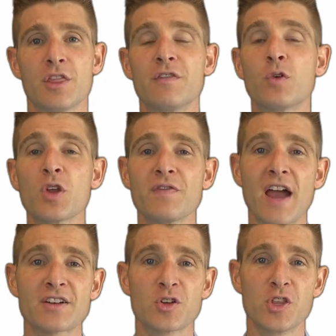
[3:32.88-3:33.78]
The fourth
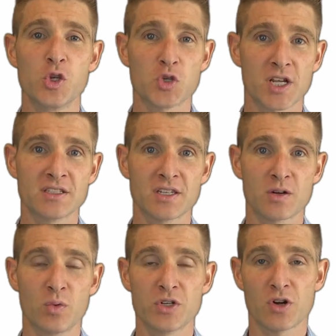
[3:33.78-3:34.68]
factor that you should
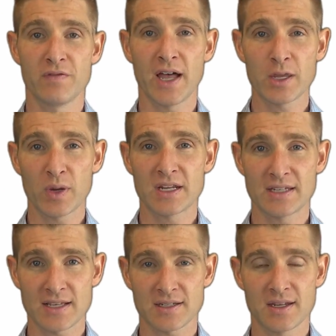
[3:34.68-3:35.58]
consider when you're
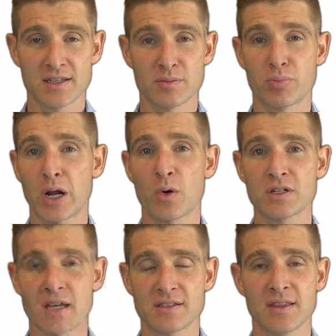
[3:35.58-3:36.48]
evaluating test ideas and
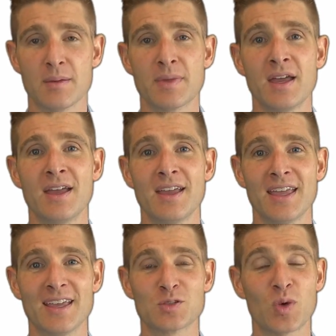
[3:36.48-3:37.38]
prioritizing them
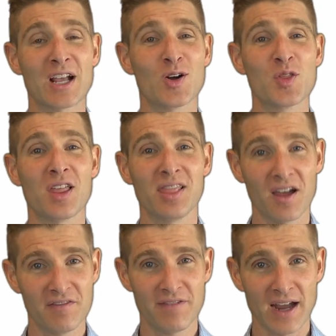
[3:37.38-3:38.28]
is what I call the
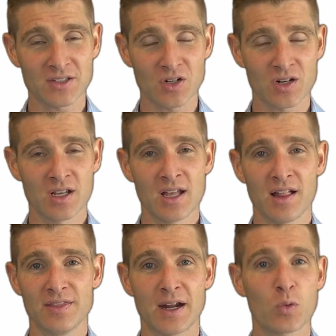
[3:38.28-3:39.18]
love factor.
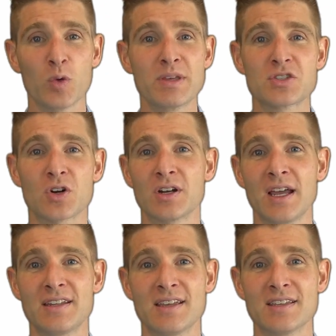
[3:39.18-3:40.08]
There will be certain
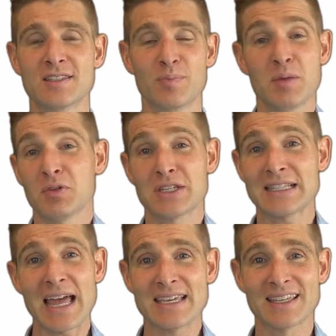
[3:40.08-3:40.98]
ideas that people
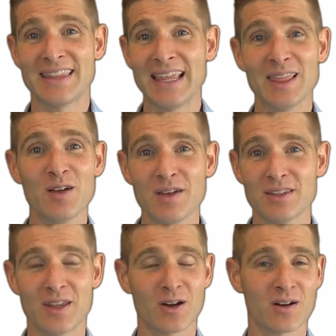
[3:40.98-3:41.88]
just like. They love
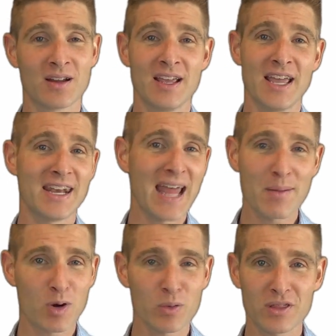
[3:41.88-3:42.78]
it, they're
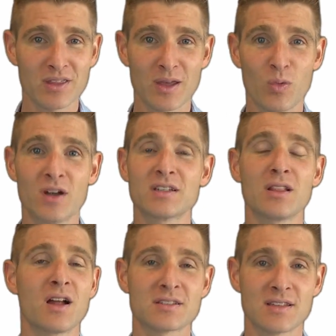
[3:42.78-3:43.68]
enamored with it, they want to
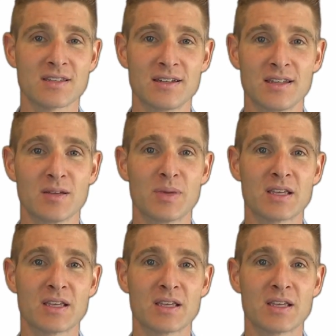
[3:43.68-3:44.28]
launch this idea